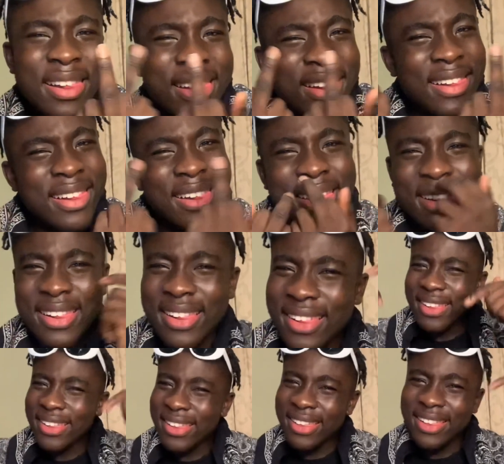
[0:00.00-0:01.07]
You can't be
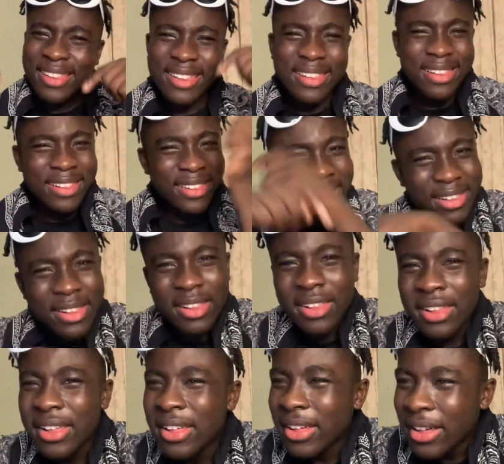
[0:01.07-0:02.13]
right, yeah. I do
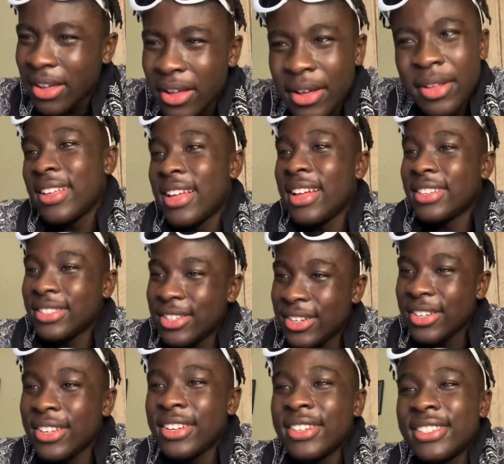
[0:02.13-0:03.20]
the same. I
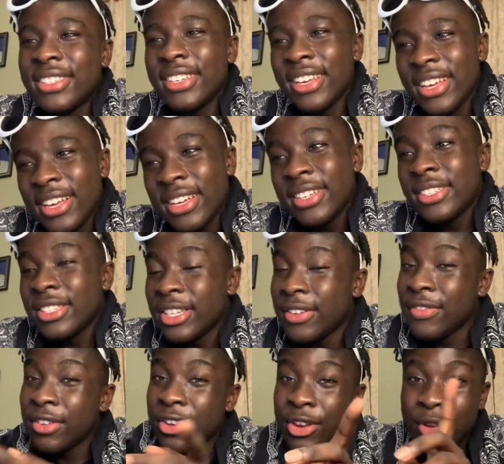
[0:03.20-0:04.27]
told I changed,
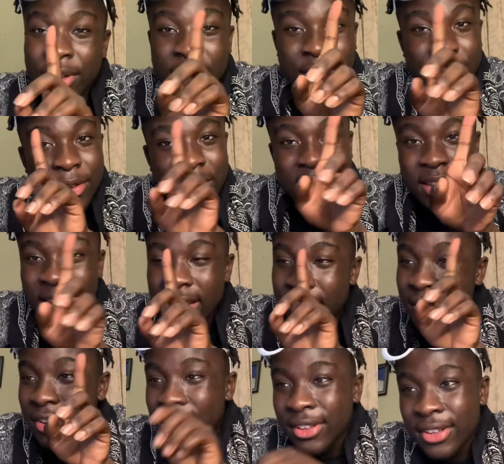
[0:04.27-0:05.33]
even when I know I
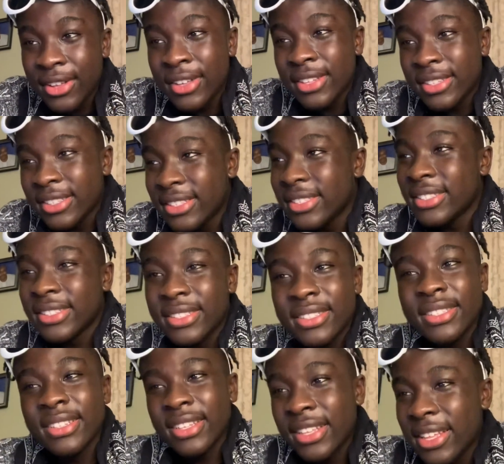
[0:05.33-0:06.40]
never could. Know that I
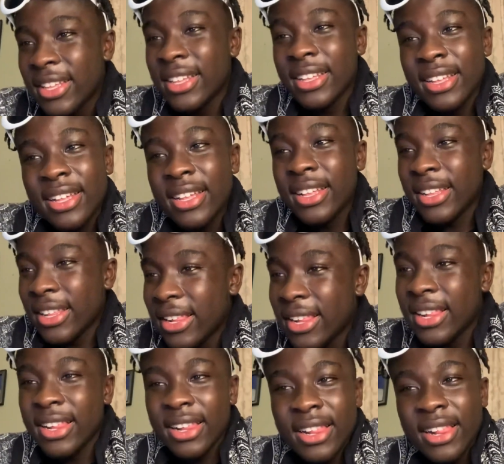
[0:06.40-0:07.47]
can't find
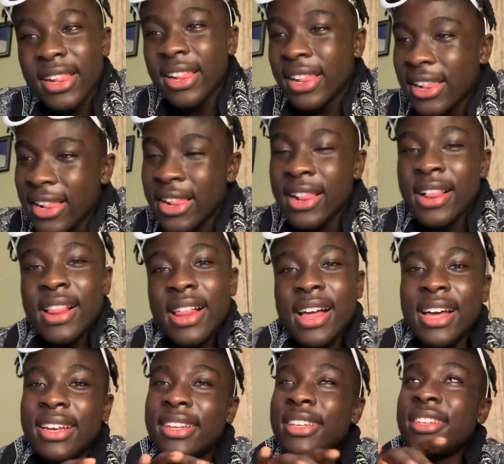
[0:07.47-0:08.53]
nobody else as good as you.
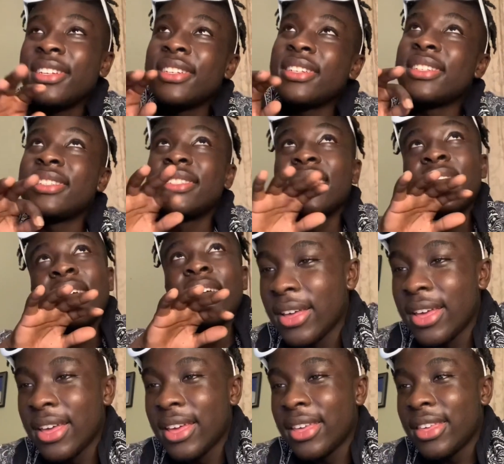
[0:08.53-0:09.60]
I need you to stay.
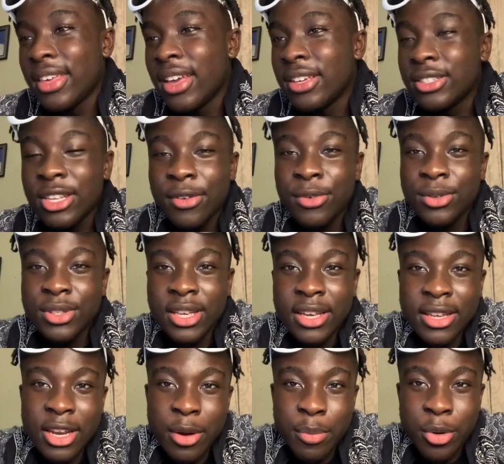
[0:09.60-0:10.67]
Yeah, he's definitely
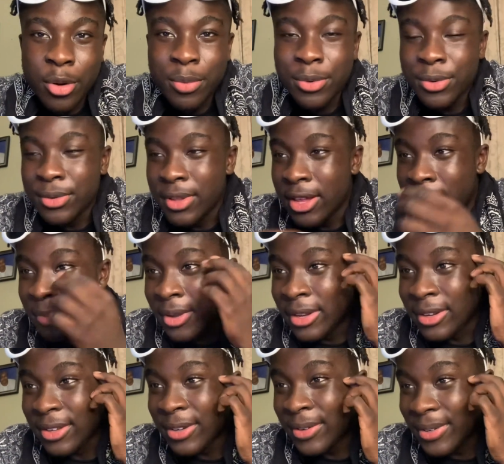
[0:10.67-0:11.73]
taking that pop route there, man.
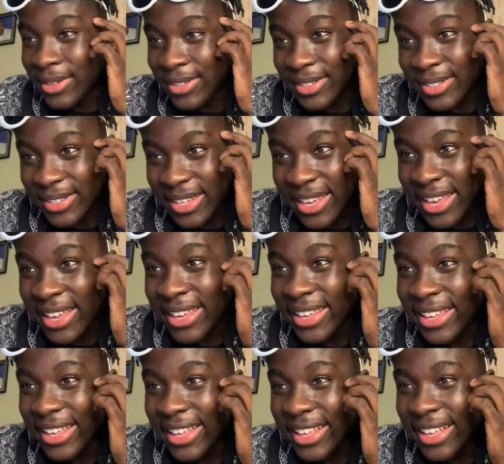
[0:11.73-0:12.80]
Yo, cause
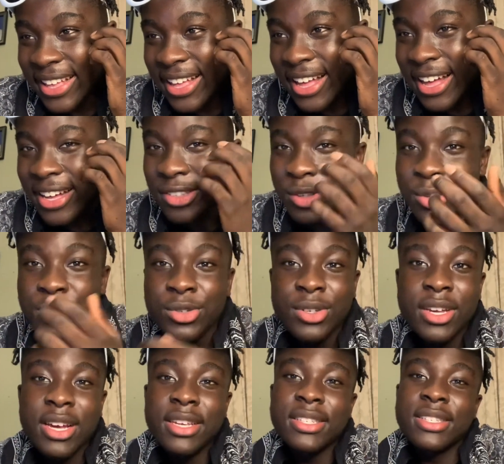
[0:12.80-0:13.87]
hey, I told you
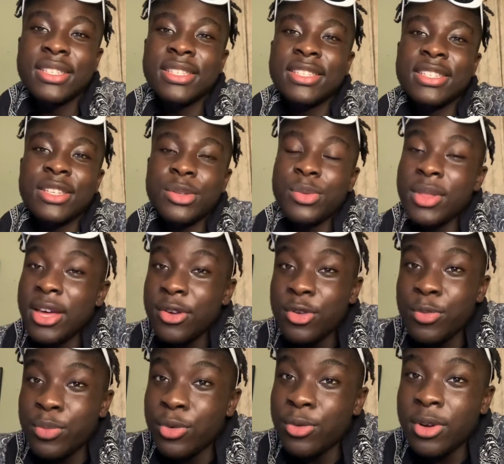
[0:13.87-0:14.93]
guys, since Without You
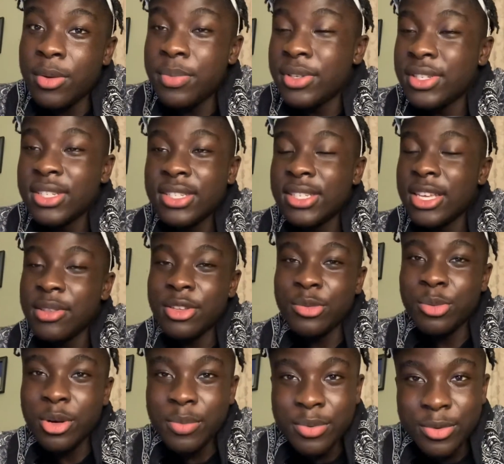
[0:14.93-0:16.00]
blew up, he's gonna take this
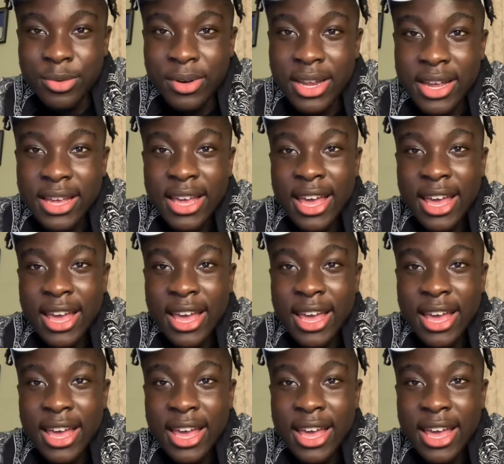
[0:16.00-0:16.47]
pop route. Like,